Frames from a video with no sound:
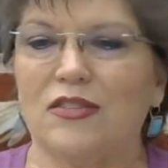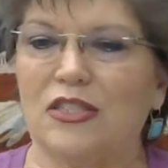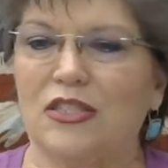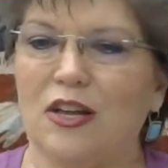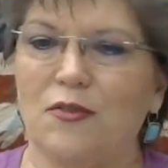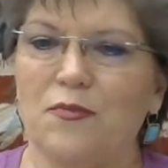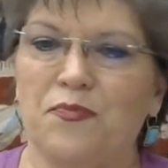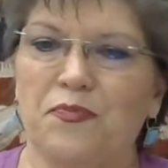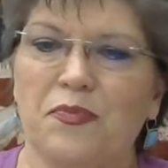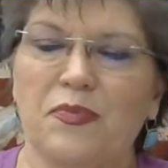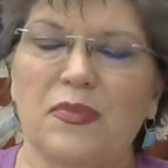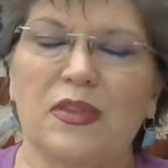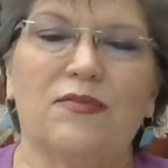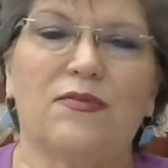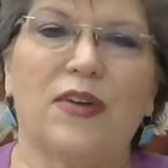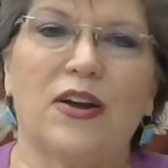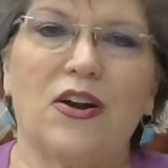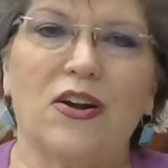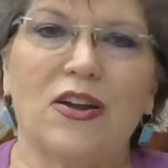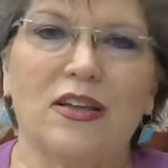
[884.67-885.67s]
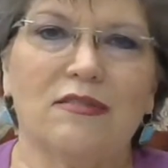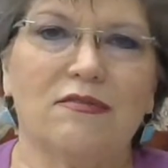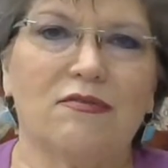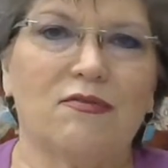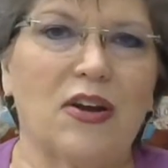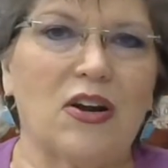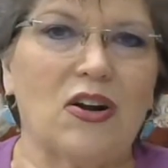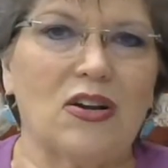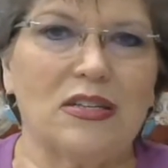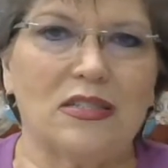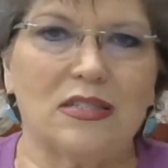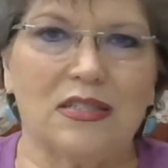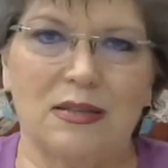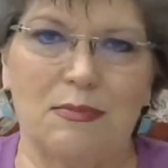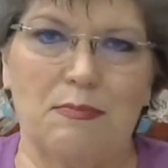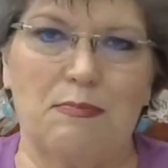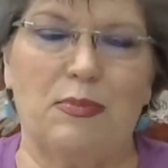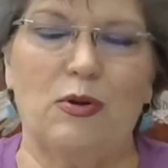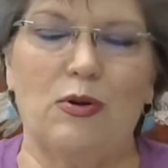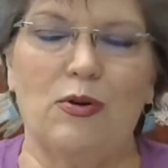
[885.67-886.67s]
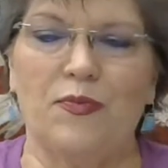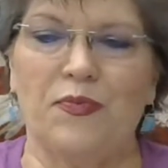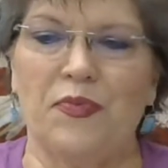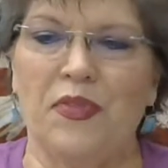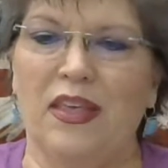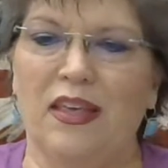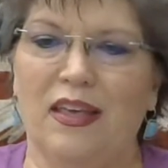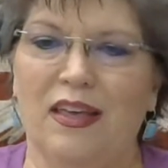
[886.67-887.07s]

So very, very simple.